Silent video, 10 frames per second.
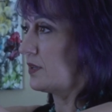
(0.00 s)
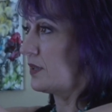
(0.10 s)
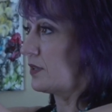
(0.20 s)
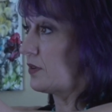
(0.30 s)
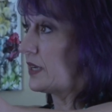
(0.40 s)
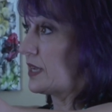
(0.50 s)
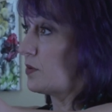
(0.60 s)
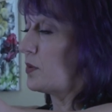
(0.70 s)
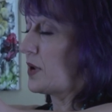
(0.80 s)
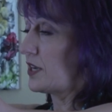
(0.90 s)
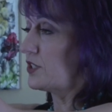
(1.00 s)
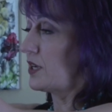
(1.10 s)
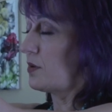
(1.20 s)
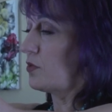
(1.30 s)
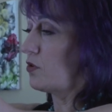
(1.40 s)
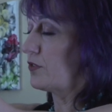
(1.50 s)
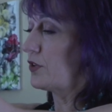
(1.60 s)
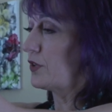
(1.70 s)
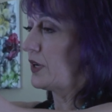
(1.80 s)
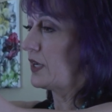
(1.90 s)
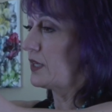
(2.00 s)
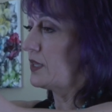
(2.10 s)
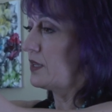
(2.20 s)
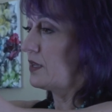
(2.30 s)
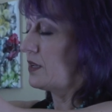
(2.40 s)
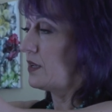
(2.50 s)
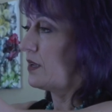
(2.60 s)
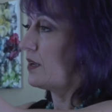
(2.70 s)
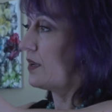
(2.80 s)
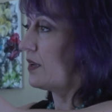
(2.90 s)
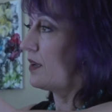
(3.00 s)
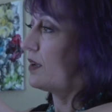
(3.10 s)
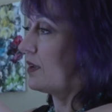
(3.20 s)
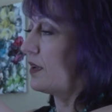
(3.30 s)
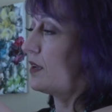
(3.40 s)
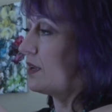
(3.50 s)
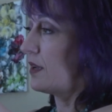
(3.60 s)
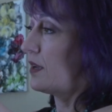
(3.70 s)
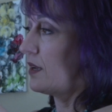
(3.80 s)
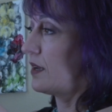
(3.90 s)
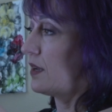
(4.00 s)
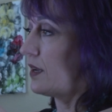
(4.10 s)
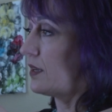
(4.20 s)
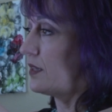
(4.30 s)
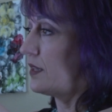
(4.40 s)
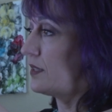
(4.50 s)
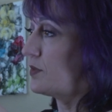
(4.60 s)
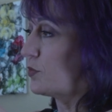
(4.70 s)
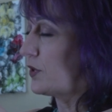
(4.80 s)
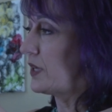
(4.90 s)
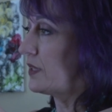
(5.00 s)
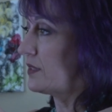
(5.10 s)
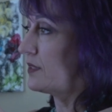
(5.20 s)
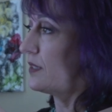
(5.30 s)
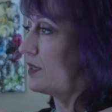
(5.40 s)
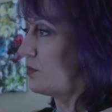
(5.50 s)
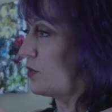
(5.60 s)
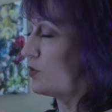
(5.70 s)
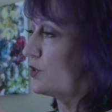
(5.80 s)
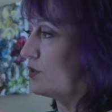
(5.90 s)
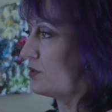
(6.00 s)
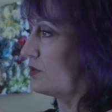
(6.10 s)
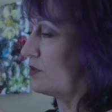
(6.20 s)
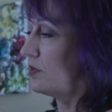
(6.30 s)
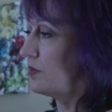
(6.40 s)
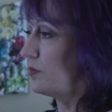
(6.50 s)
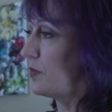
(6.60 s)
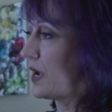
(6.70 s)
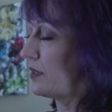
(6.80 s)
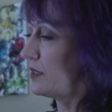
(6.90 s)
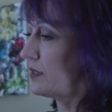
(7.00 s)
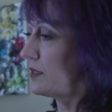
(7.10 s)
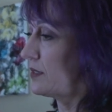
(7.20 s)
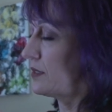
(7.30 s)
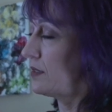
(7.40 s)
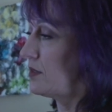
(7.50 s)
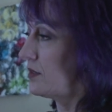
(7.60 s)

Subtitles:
Like right now, I'm imagining I'm over her head. And this brings an emotional balance.